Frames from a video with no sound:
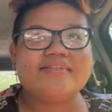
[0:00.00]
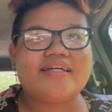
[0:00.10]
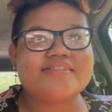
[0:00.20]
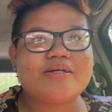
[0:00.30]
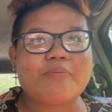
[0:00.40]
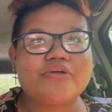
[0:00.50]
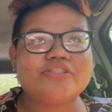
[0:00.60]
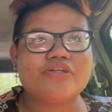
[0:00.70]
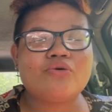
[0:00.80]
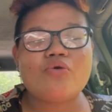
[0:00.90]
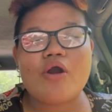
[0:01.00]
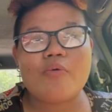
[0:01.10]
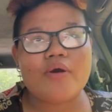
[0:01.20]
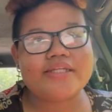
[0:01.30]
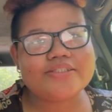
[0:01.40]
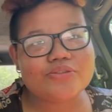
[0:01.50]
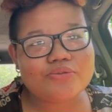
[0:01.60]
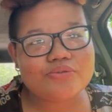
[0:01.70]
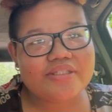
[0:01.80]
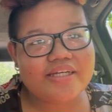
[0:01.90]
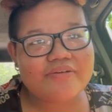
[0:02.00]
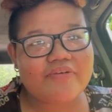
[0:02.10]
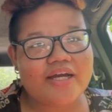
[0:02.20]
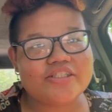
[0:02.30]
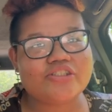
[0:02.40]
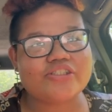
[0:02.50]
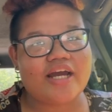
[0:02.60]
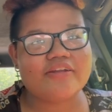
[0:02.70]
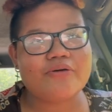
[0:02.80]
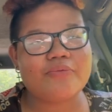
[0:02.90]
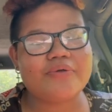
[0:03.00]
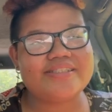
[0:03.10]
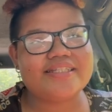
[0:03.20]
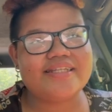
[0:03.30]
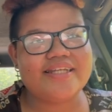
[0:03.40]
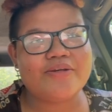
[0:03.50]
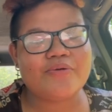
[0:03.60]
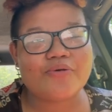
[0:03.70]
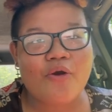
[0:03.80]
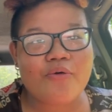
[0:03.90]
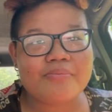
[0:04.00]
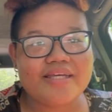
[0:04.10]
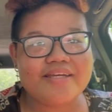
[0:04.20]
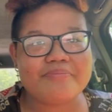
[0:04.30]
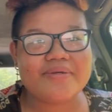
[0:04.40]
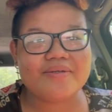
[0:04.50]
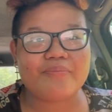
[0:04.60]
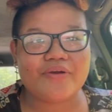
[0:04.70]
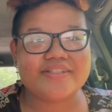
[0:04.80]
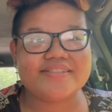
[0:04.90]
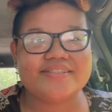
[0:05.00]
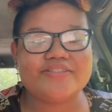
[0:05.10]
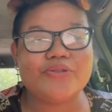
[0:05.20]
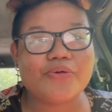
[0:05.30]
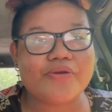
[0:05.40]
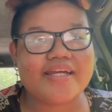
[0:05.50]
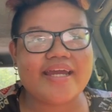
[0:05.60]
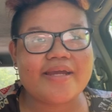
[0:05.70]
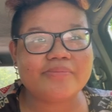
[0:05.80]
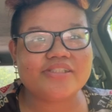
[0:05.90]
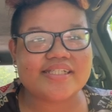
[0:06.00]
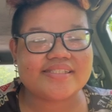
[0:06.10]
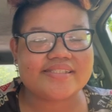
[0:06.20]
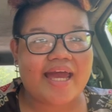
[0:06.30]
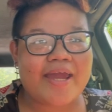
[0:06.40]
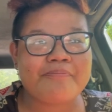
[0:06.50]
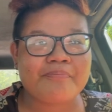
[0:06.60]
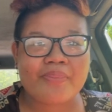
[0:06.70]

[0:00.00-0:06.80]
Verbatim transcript: that's a person who I wanted to give a shout out recently who called me Big Bird during MHS time.